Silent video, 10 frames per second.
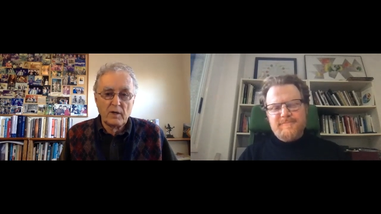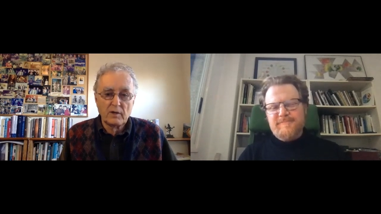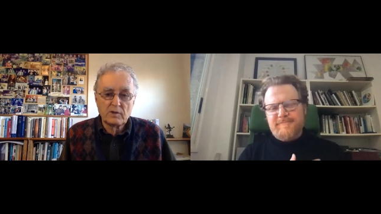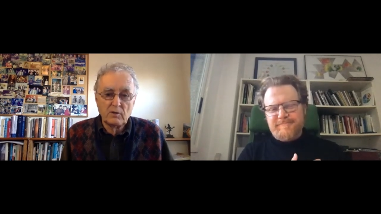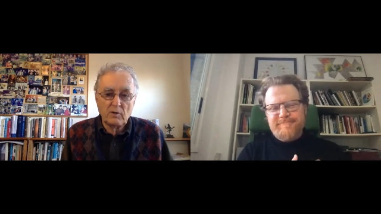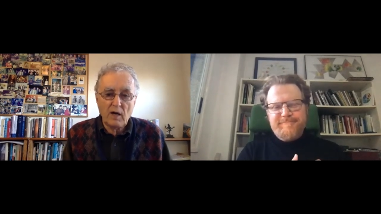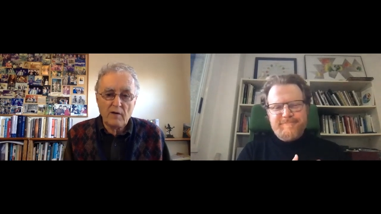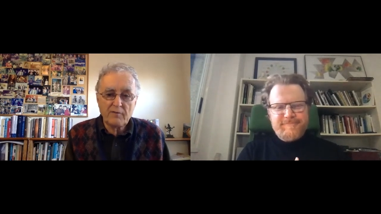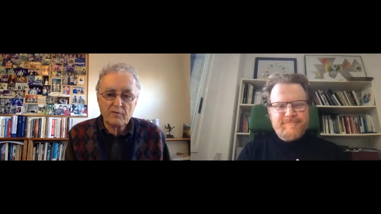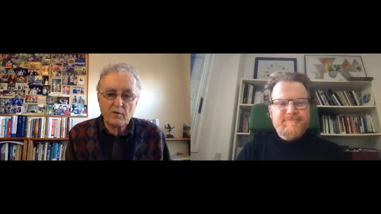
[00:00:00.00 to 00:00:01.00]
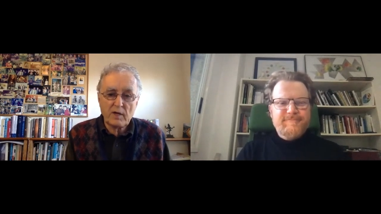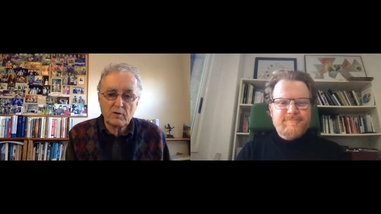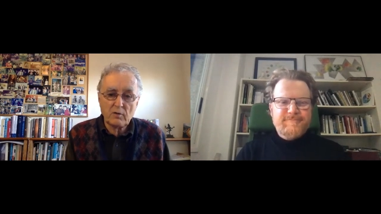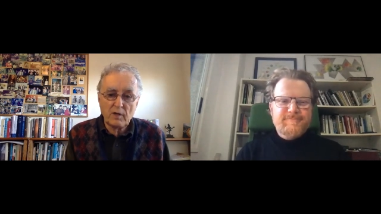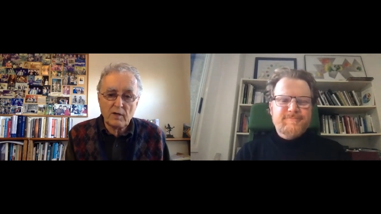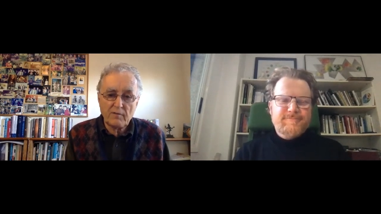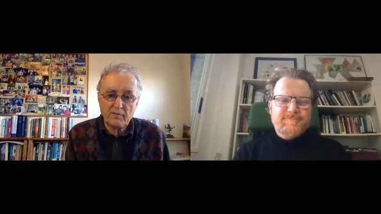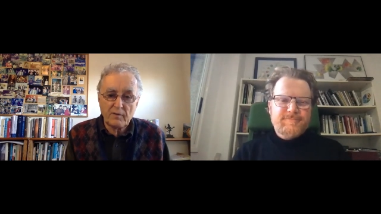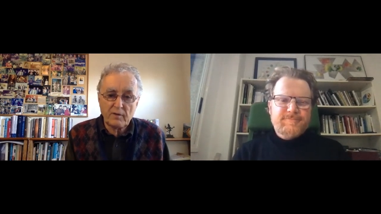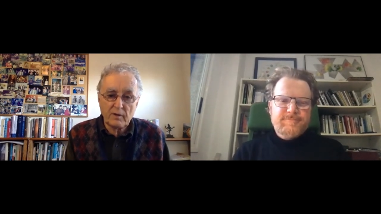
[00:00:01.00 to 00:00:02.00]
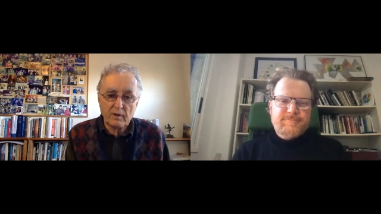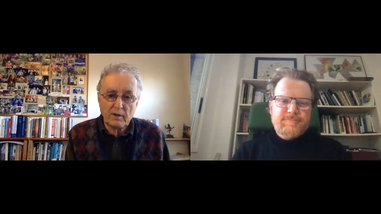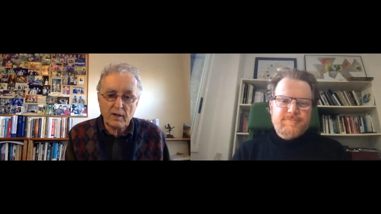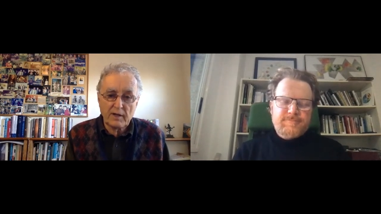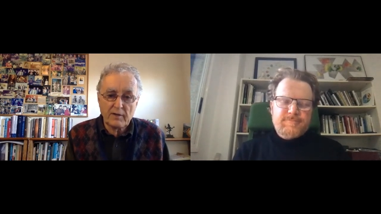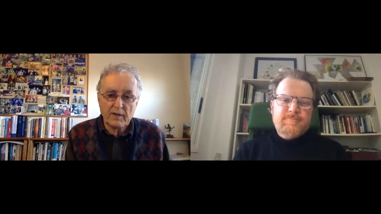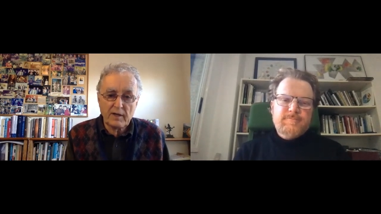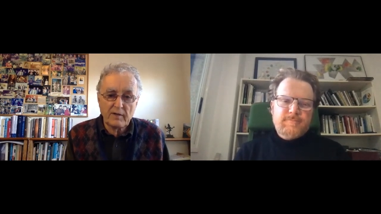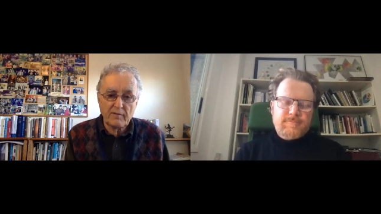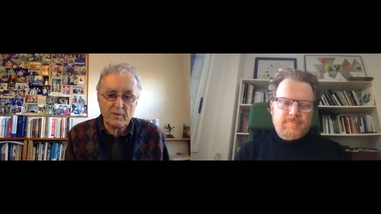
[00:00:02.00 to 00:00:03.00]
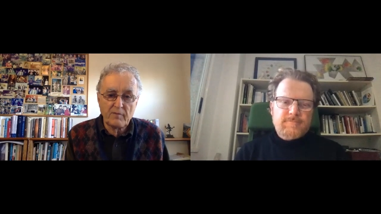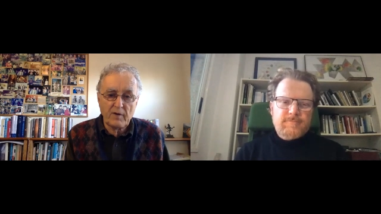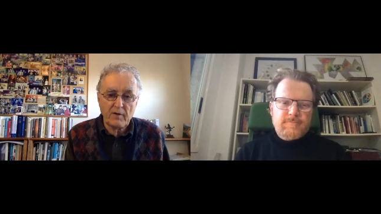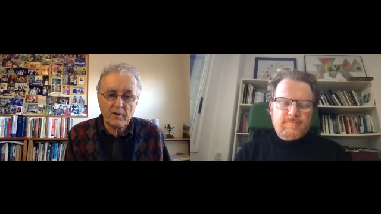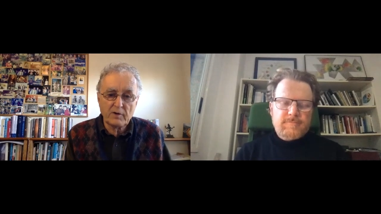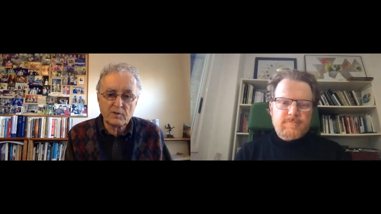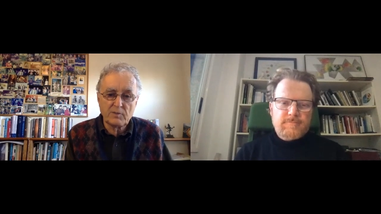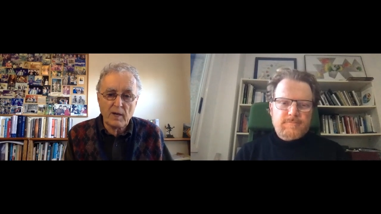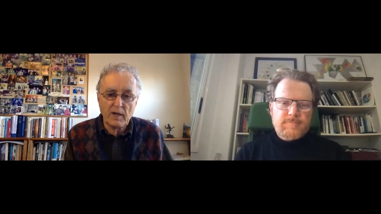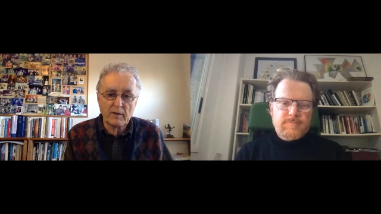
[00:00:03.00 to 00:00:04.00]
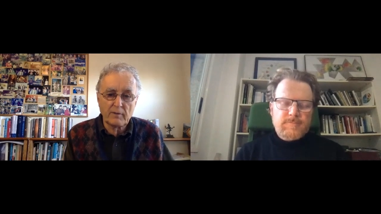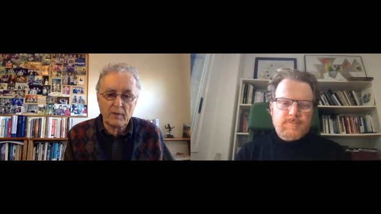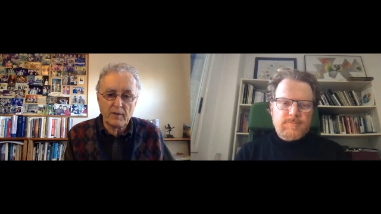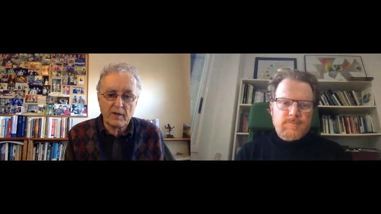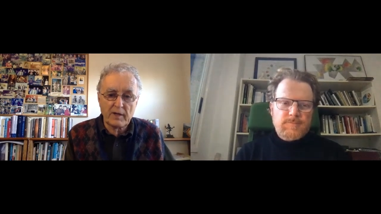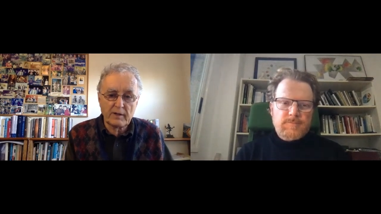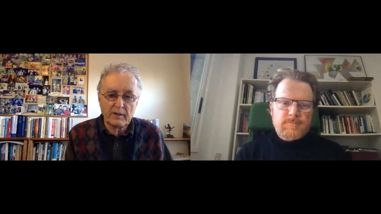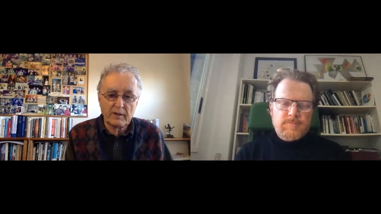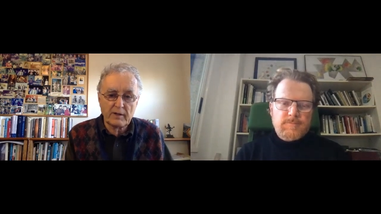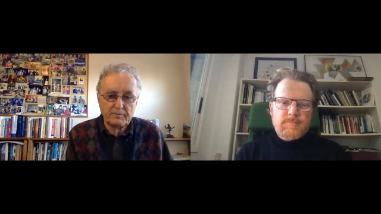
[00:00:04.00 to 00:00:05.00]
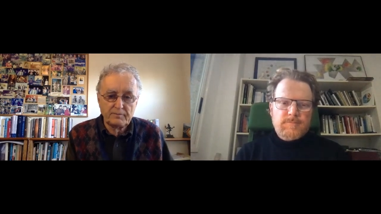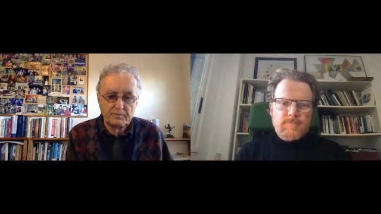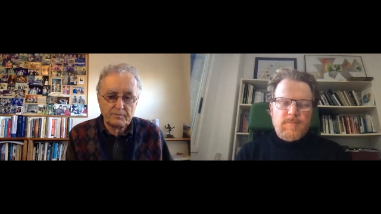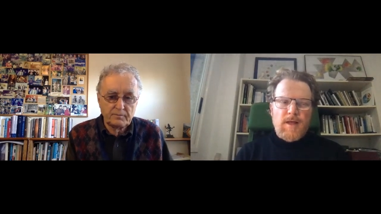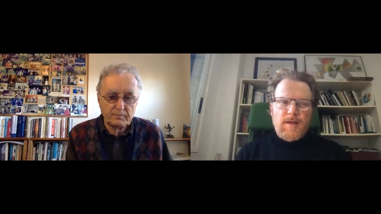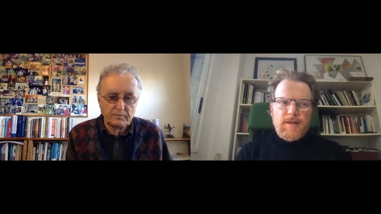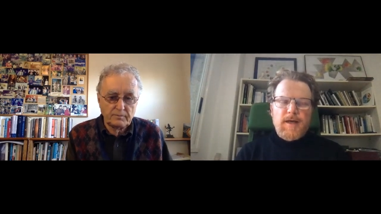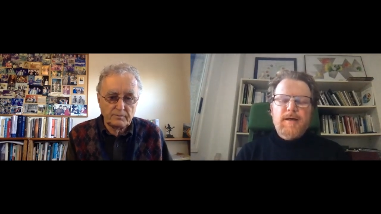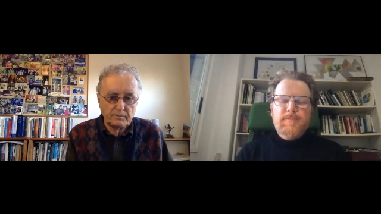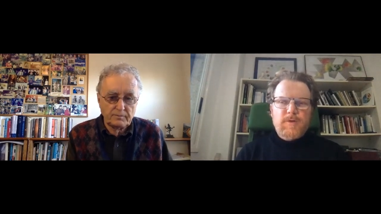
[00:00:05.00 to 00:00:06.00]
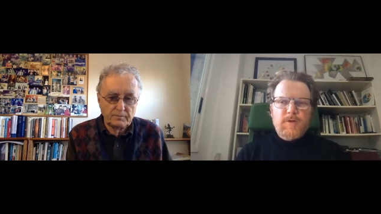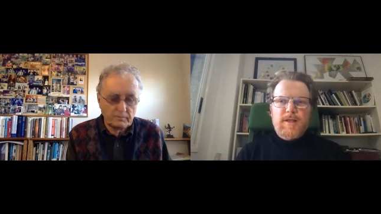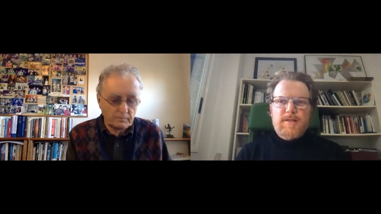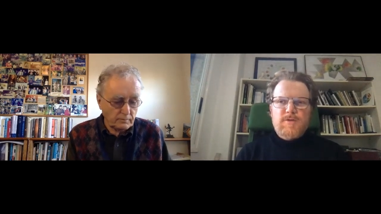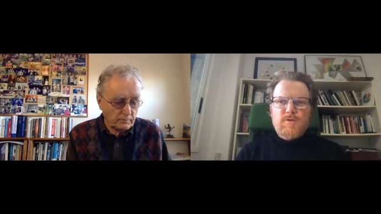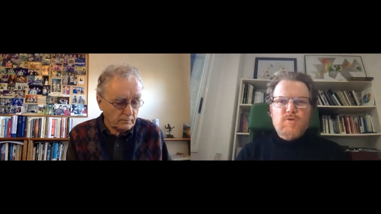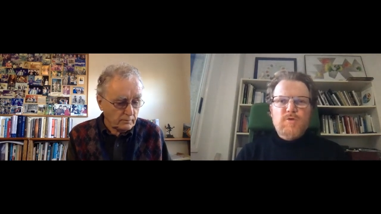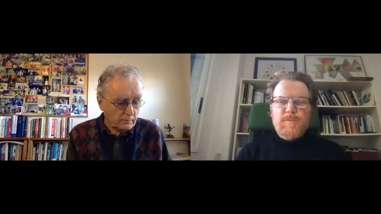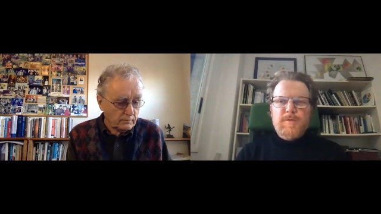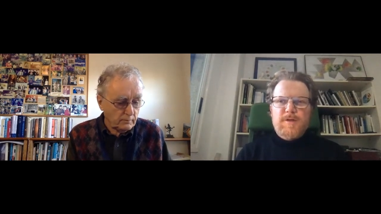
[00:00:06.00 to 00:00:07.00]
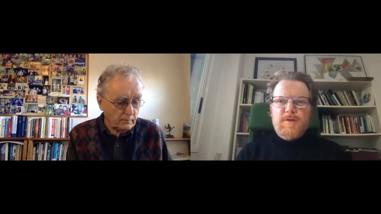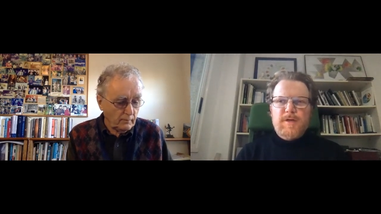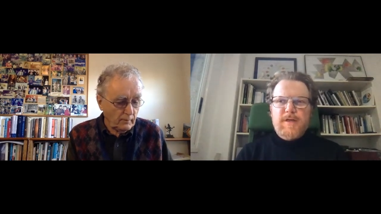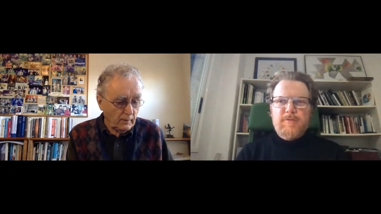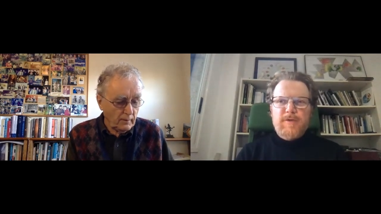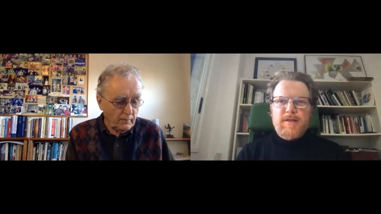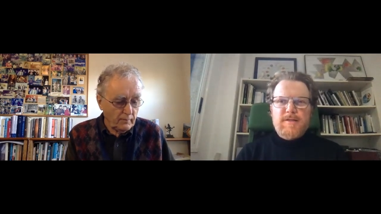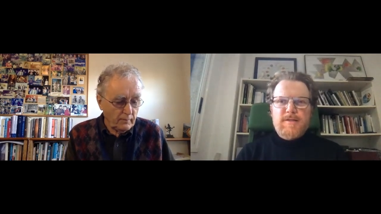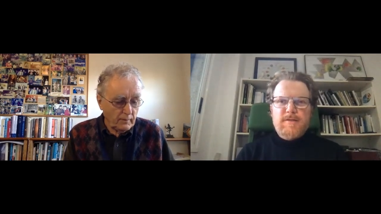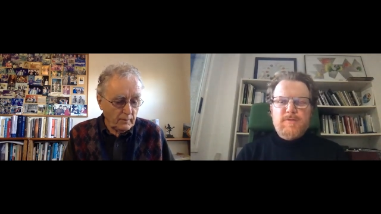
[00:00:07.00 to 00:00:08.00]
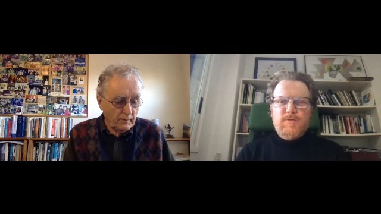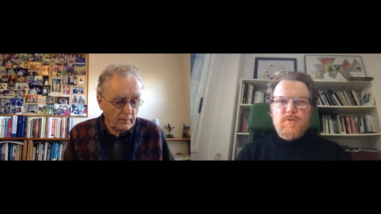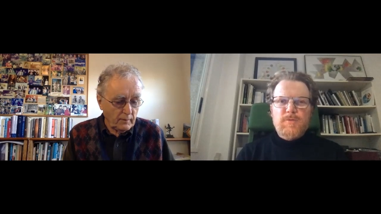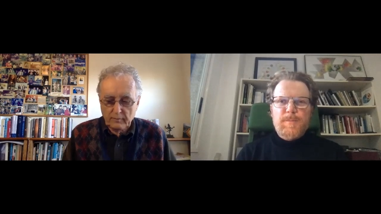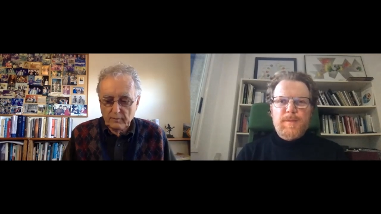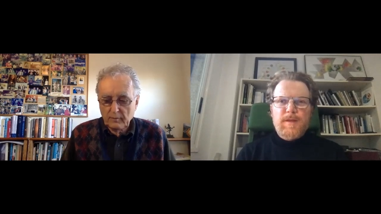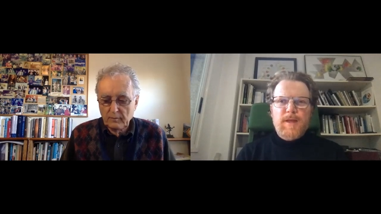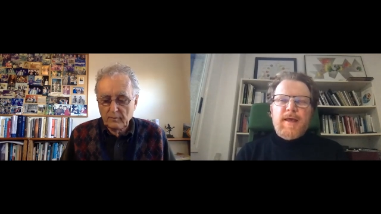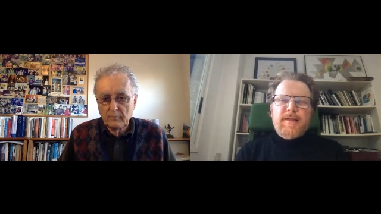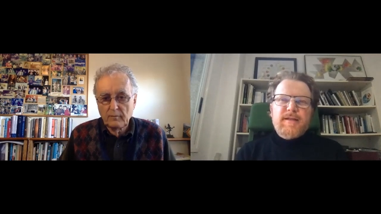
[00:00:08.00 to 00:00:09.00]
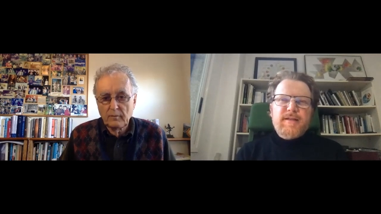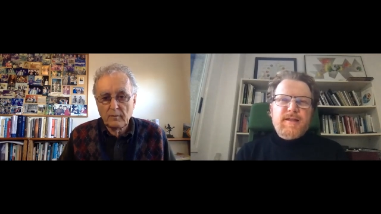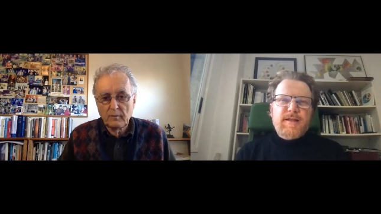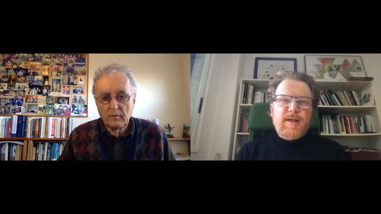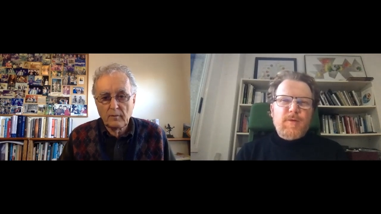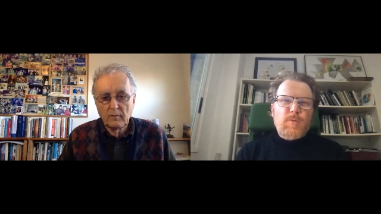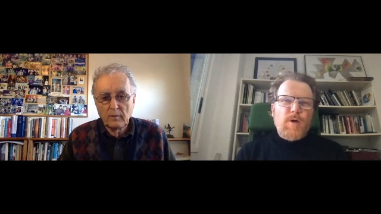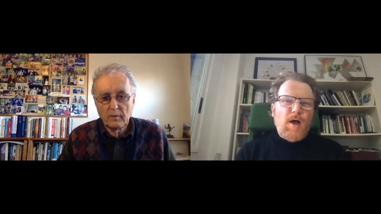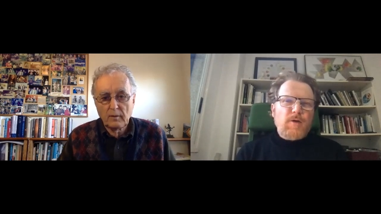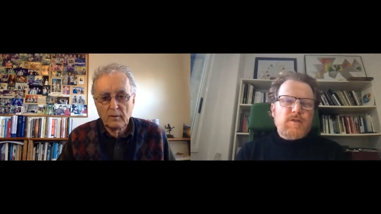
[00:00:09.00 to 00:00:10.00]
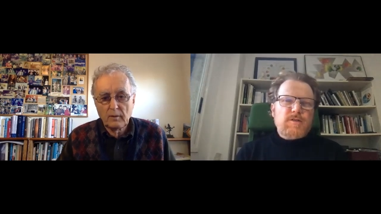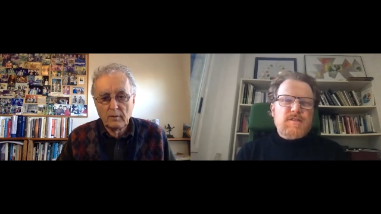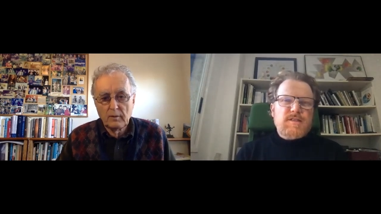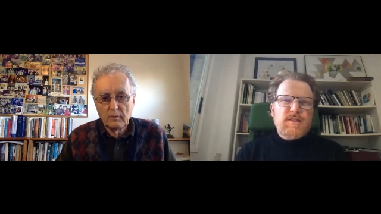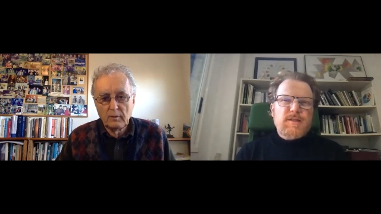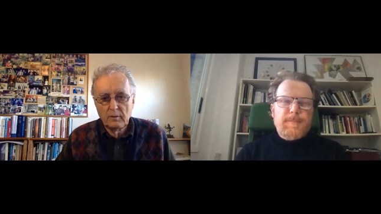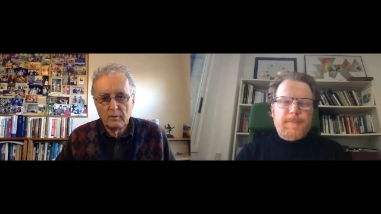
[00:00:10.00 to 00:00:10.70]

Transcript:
Speaker 1: And so I've tried to live like that. I've been very inspired by that.
Speaker 2: Yeah, no, that's so true. It really rings true. The, how do you see,